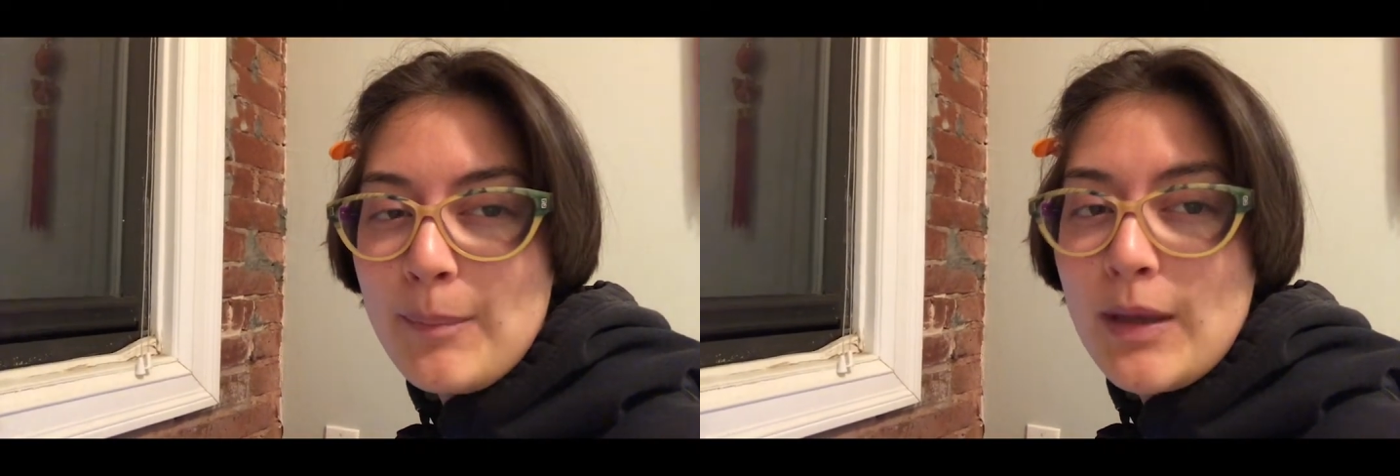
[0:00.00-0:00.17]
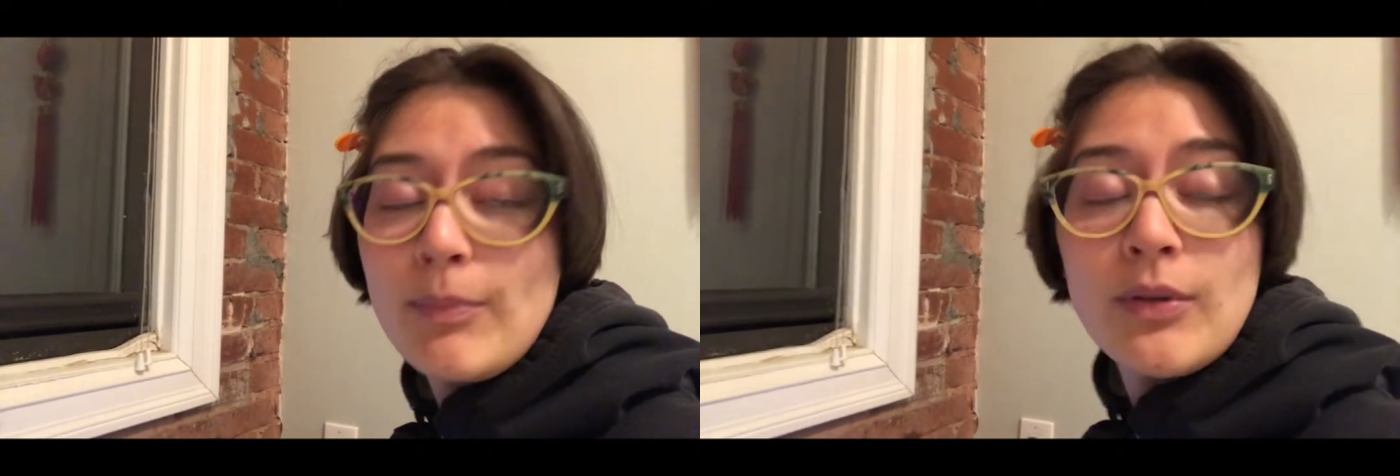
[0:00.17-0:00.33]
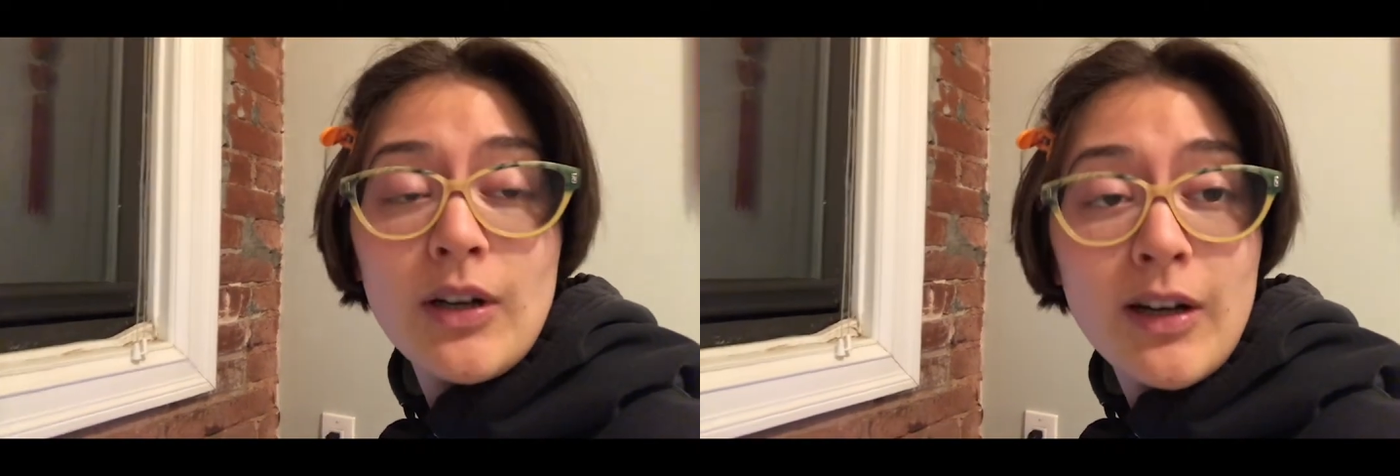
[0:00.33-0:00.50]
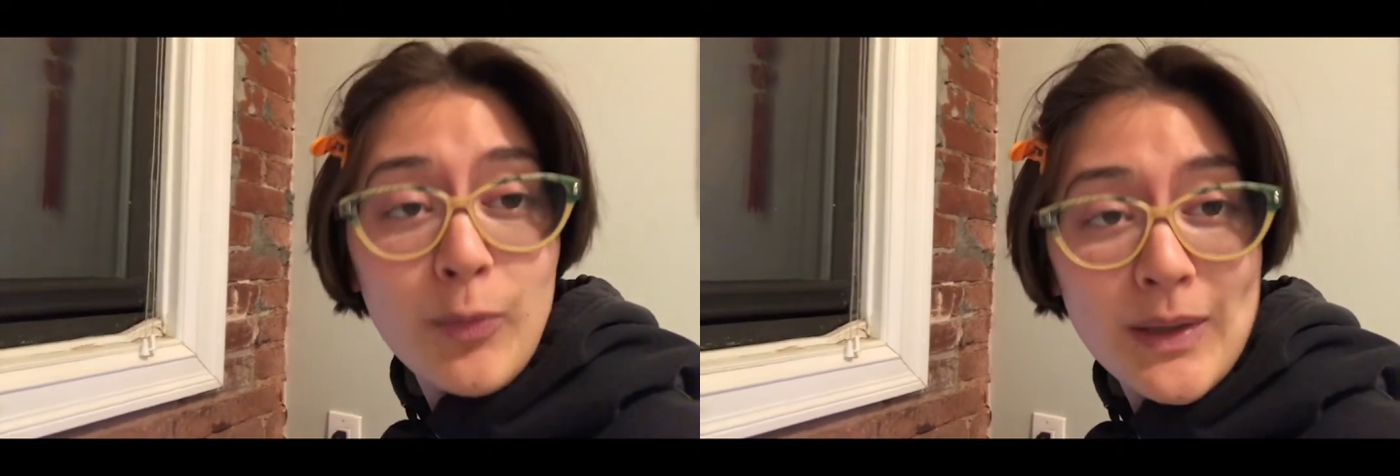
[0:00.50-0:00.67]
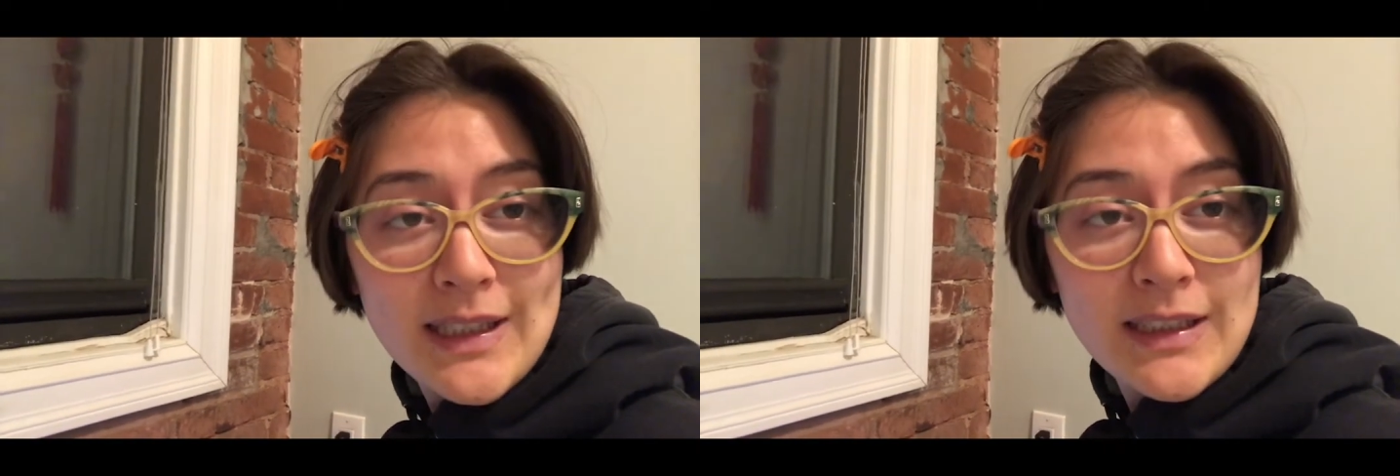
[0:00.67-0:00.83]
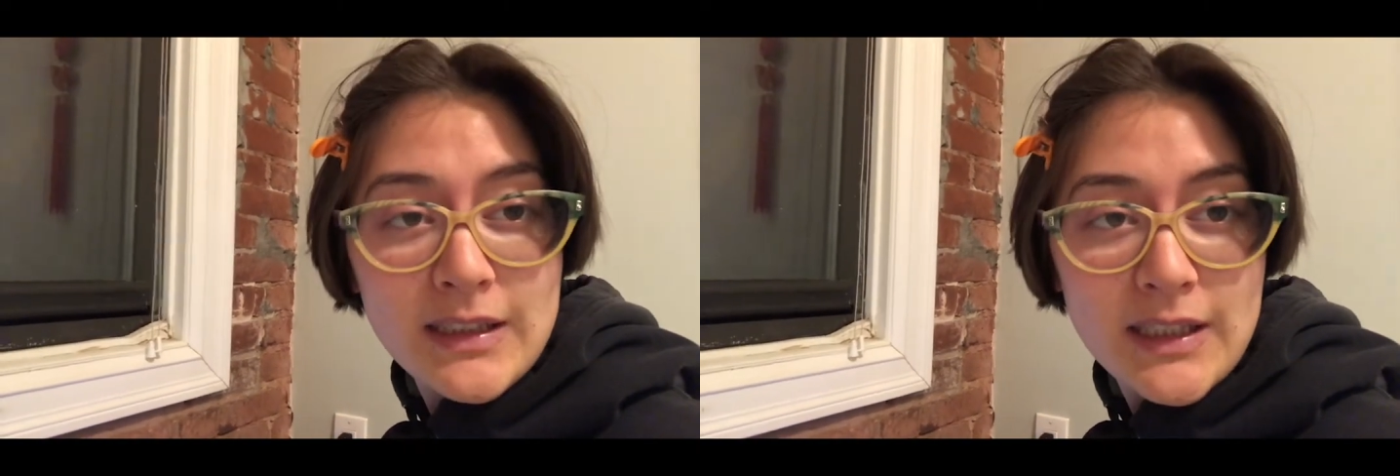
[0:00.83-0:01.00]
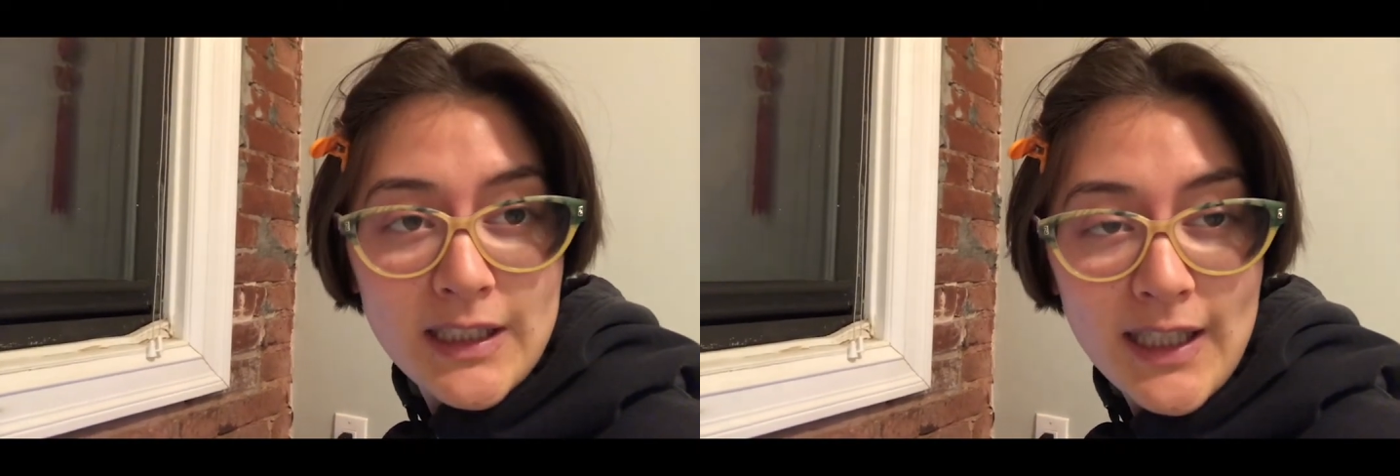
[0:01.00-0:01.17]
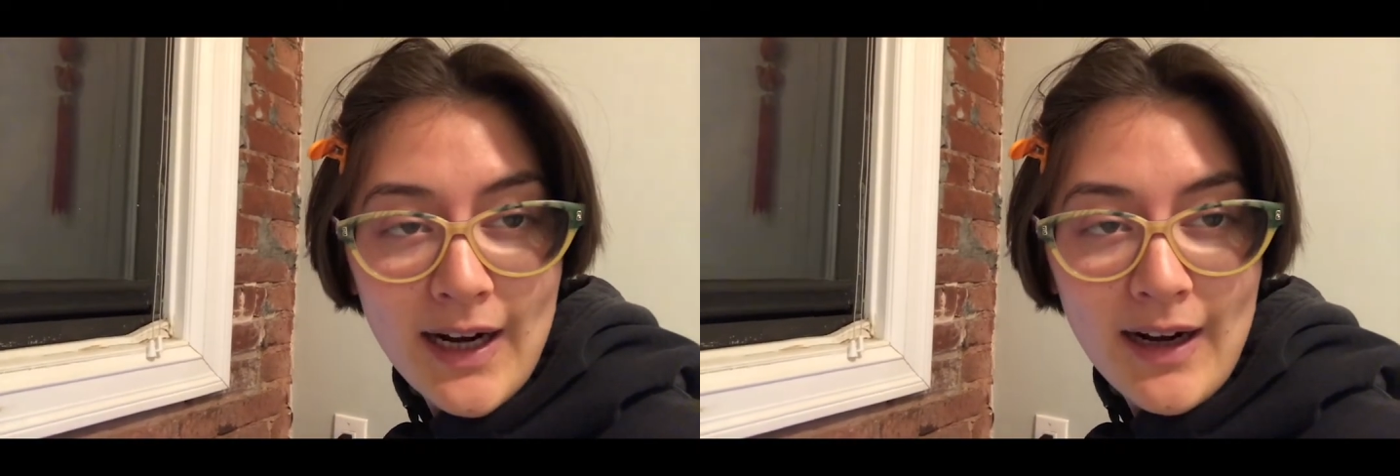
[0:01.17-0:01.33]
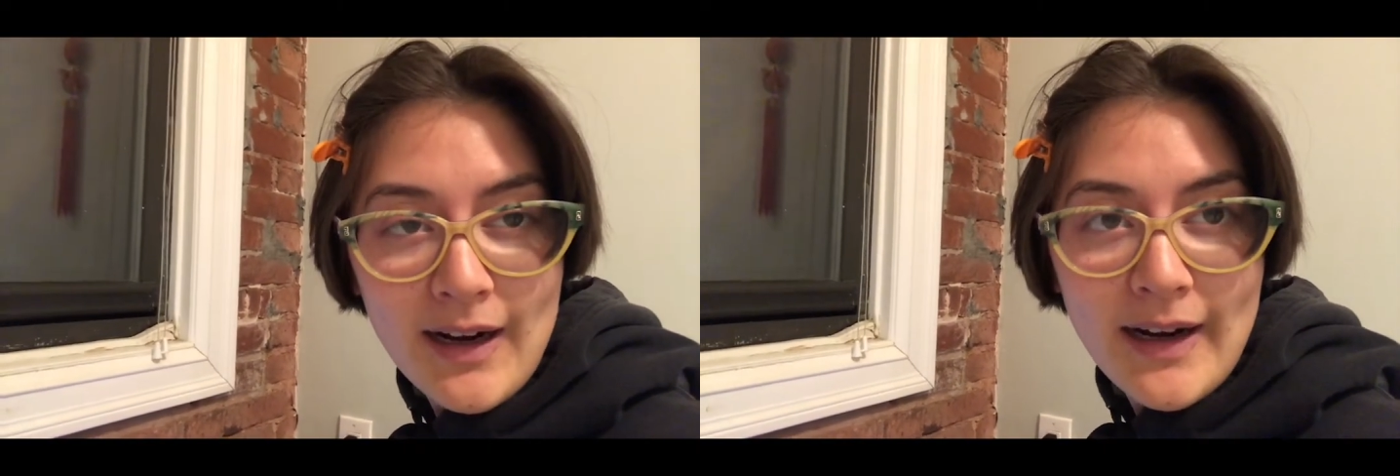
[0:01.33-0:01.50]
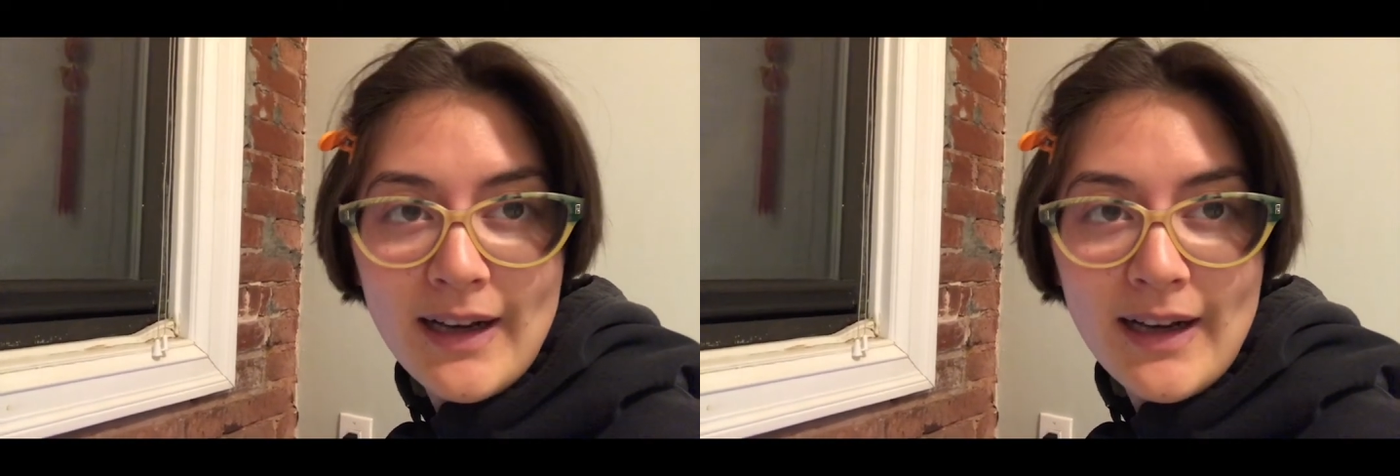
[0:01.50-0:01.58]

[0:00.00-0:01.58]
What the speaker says: people are willing to share